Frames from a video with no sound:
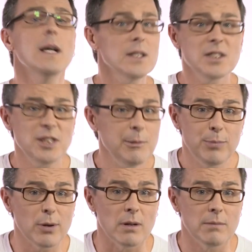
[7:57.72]

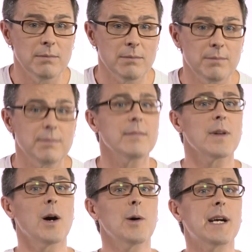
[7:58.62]
Simple.
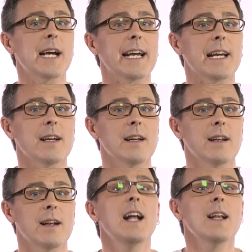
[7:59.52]
Okay,
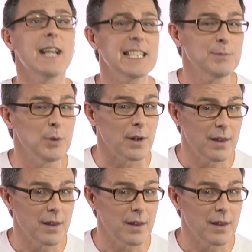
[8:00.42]
let's put